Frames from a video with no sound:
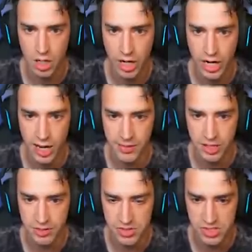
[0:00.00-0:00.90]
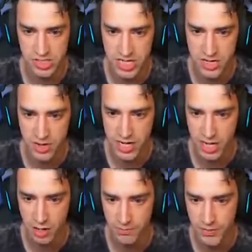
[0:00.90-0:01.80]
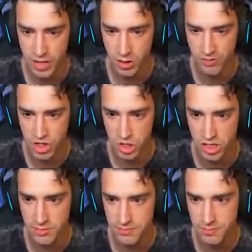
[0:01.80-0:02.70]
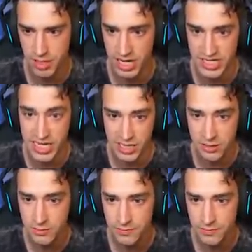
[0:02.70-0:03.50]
All right, I'm gonna use sticky right now. I don't know if I should've, but I did.